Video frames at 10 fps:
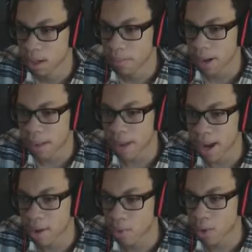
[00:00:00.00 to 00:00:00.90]
But I'm not
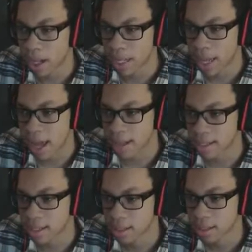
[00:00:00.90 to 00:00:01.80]
going to run
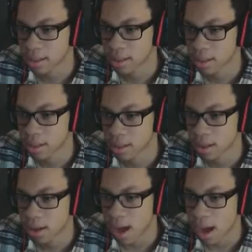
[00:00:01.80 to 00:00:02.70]
yet.
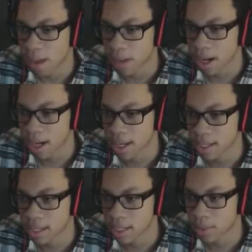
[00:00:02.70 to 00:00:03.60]
I'm going to
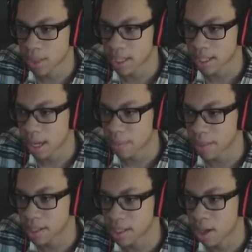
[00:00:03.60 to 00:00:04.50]
listen to what this game
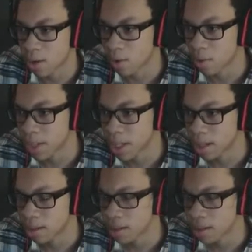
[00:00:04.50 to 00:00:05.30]
has told me.